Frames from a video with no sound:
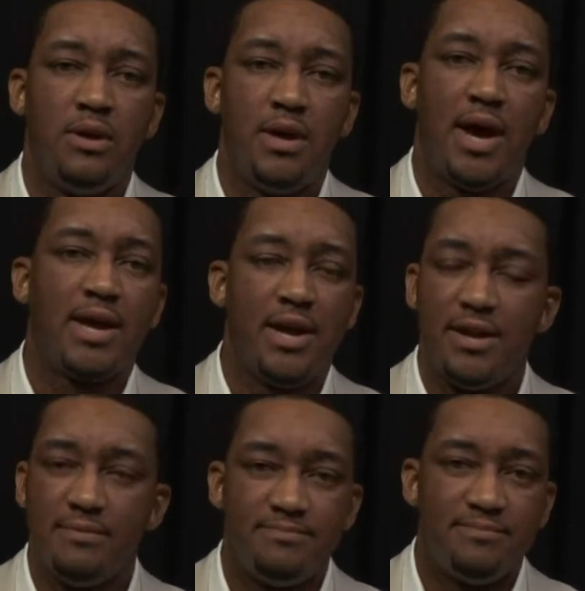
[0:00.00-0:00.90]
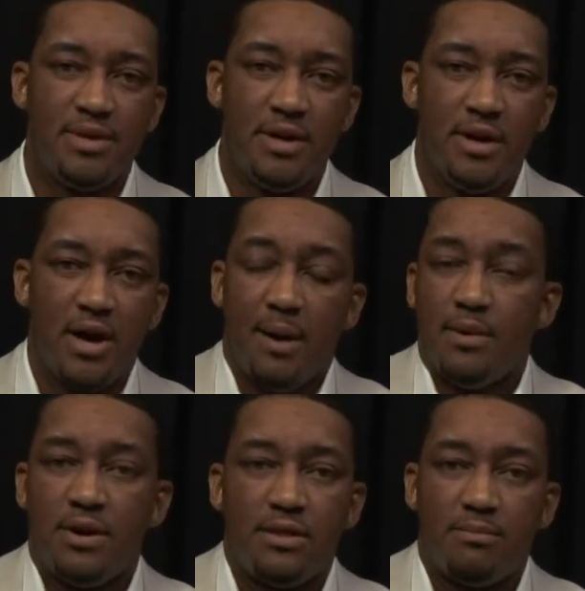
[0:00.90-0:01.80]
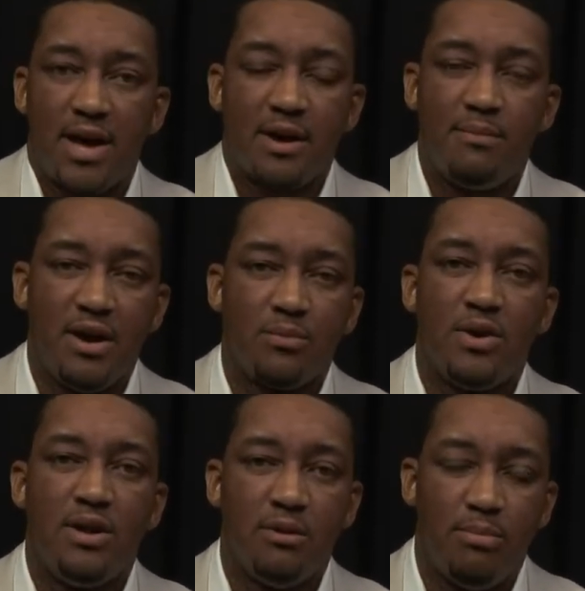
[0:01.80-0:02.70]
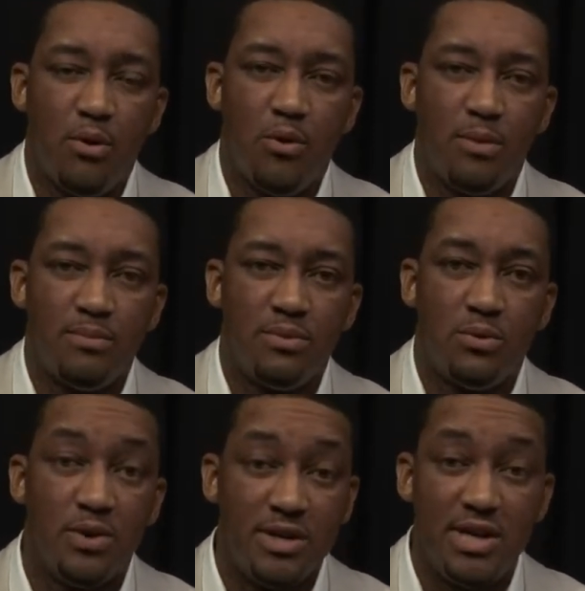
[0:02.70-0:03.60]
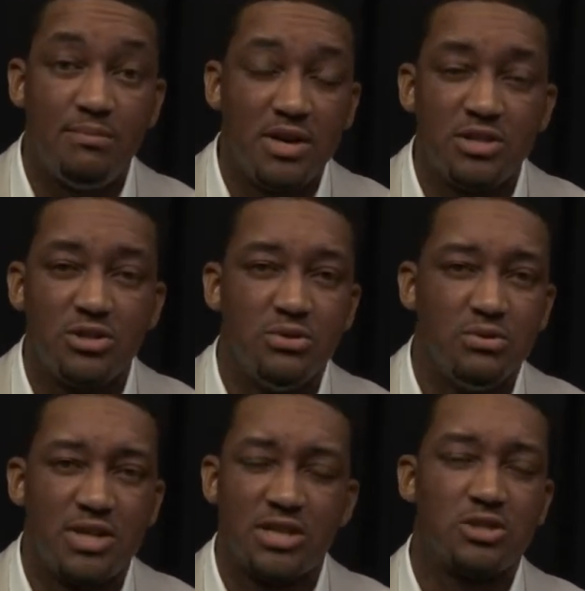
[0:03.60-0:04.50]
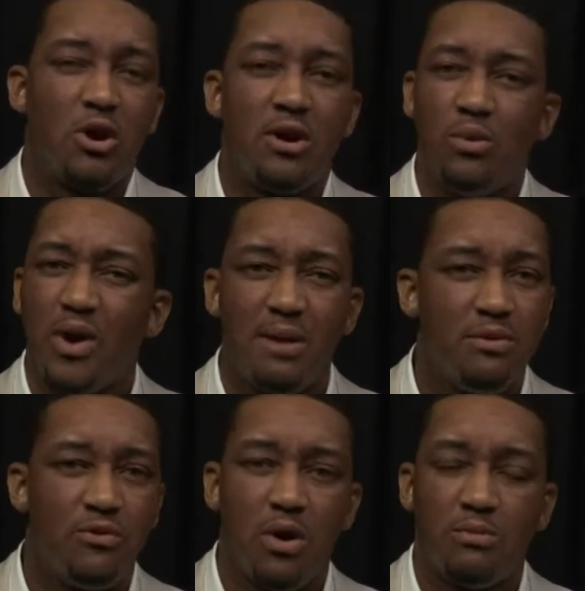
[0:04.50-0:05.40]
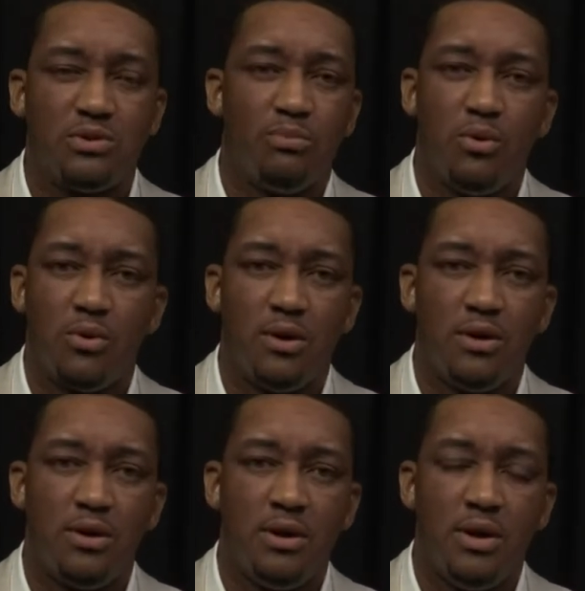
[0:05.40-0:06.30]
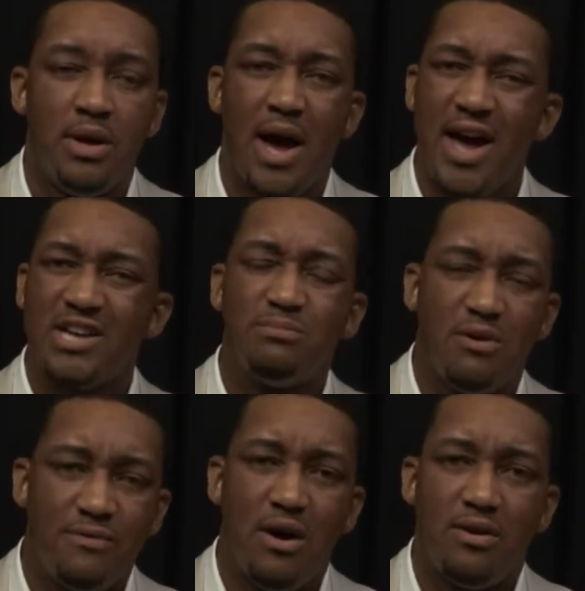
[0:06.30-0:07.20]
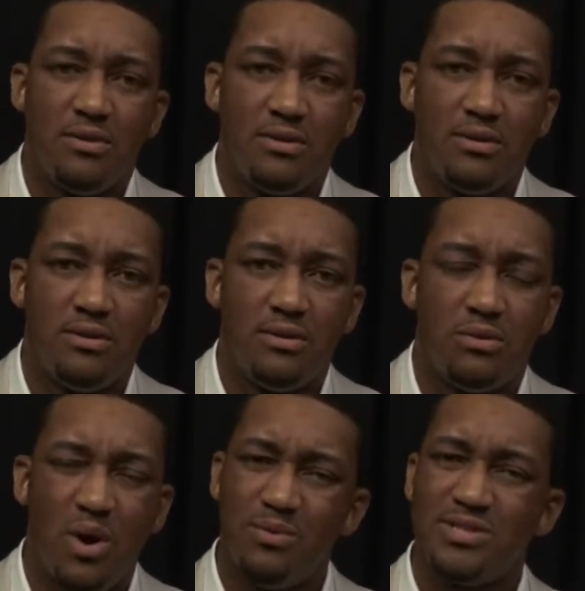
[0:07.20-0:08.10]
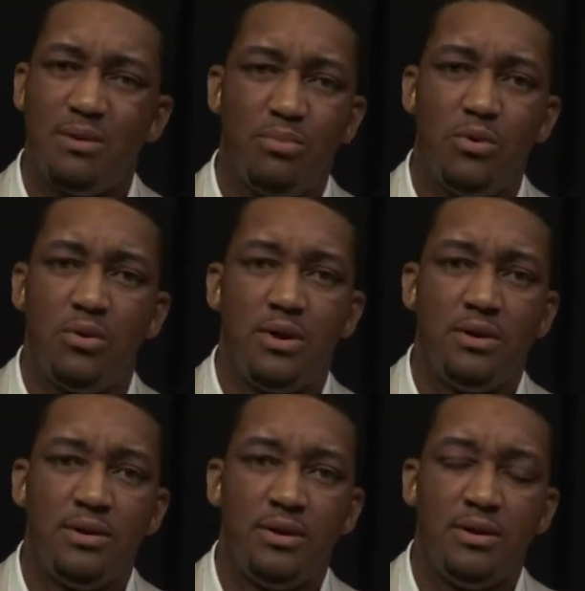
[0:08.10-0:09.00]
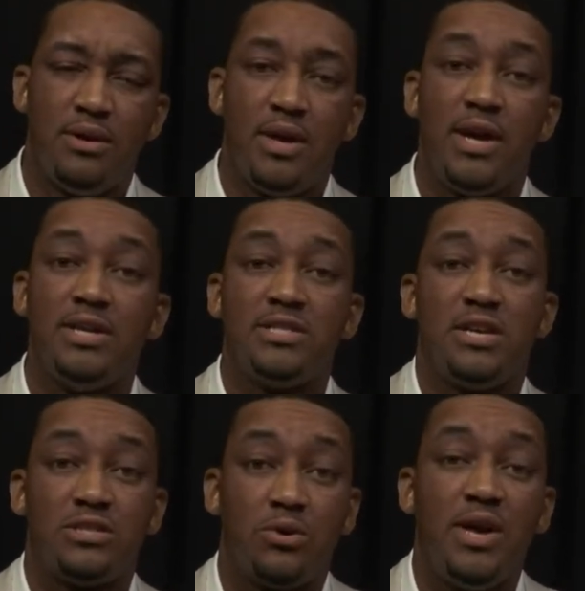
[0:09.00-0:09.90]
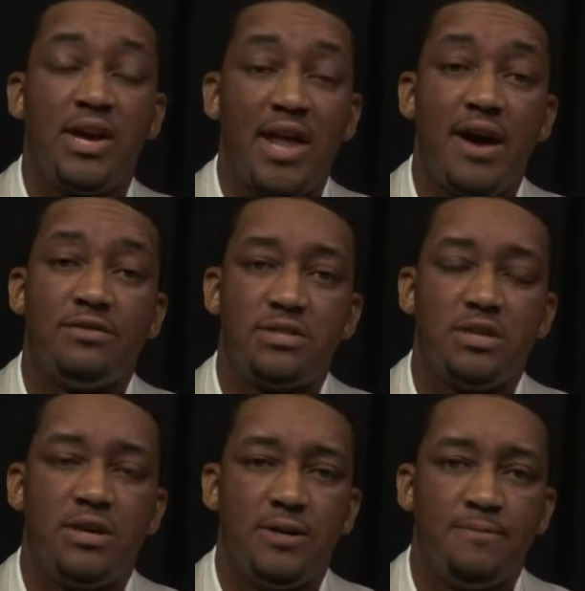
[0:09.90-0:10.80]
I get it. I'm another black man reading a poem with deep issues that started way before I was born. I asked my father, why was I born? And he said so he could have a son.